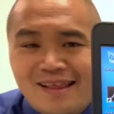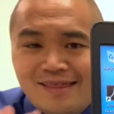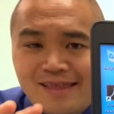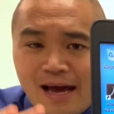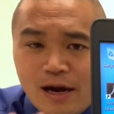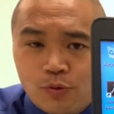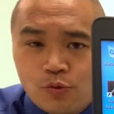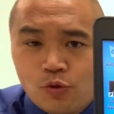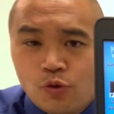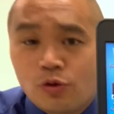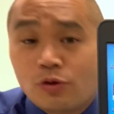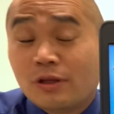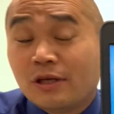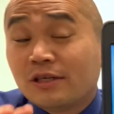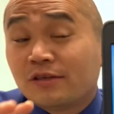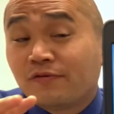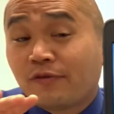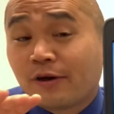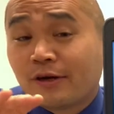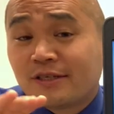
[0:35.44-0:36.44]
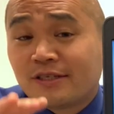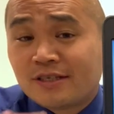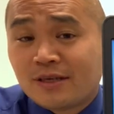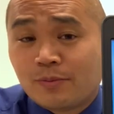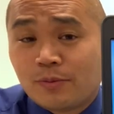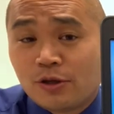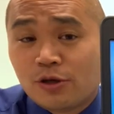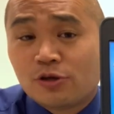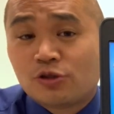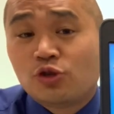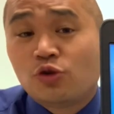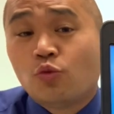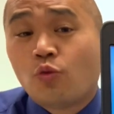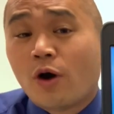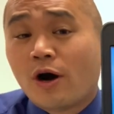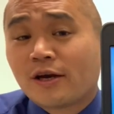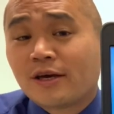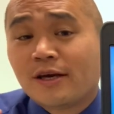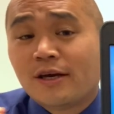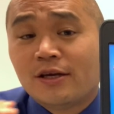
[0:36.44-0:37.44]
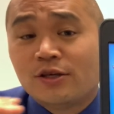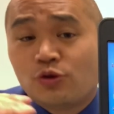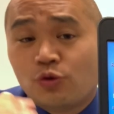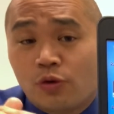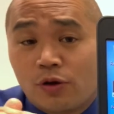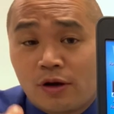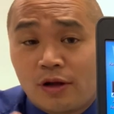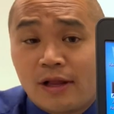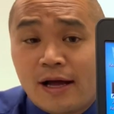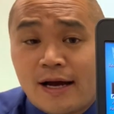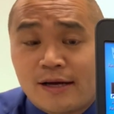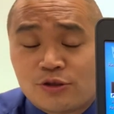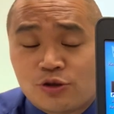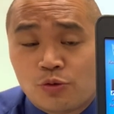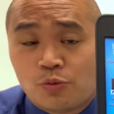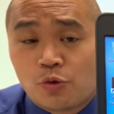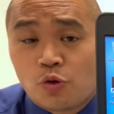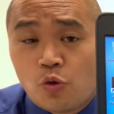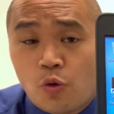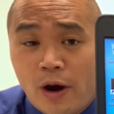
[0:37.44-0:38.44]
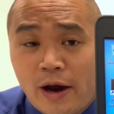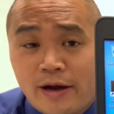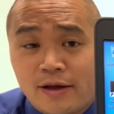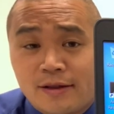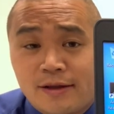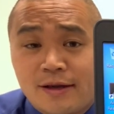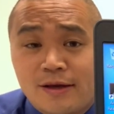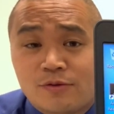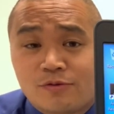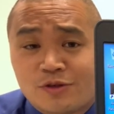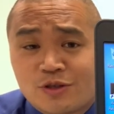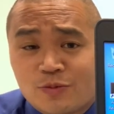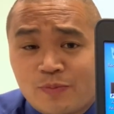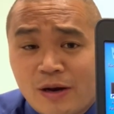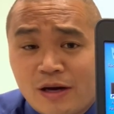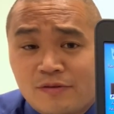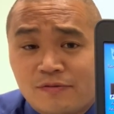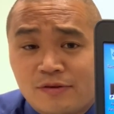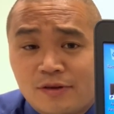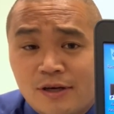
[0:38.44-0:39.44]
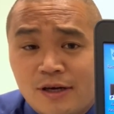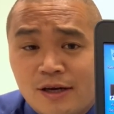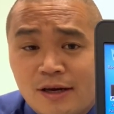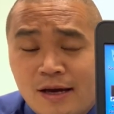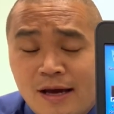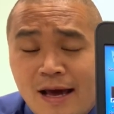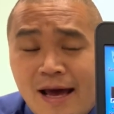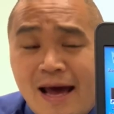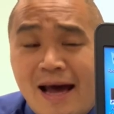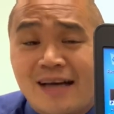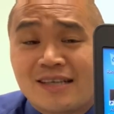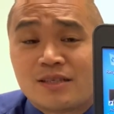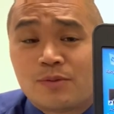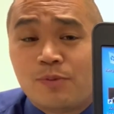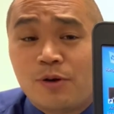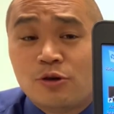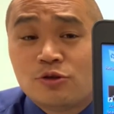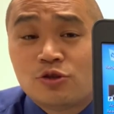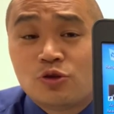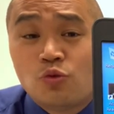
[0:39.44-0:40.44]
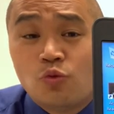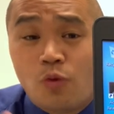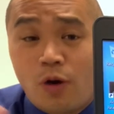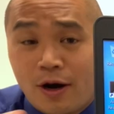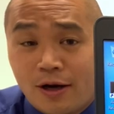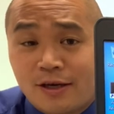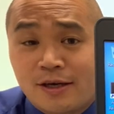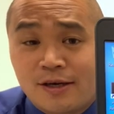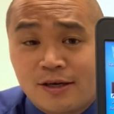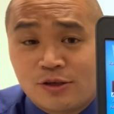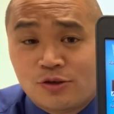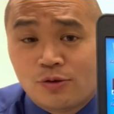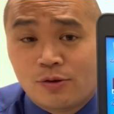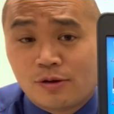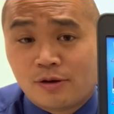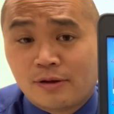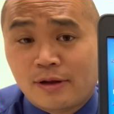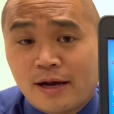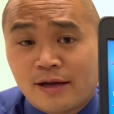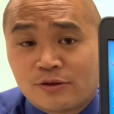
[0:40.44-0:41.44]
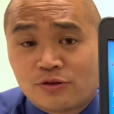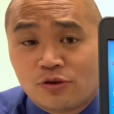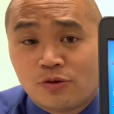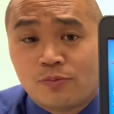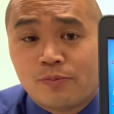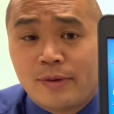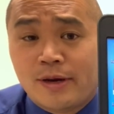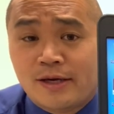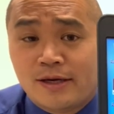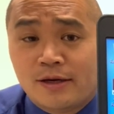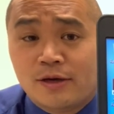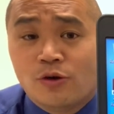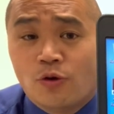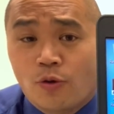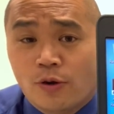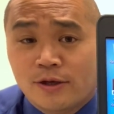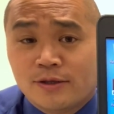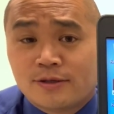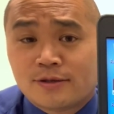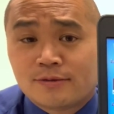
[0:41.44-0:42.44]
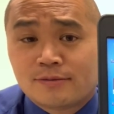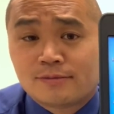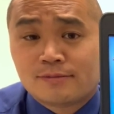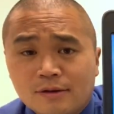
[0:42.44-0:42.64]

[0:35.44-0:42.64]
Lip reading: That rule is very similar to walking into a classroom quietly and respectfully, as opposed to walking into a classroom making noise.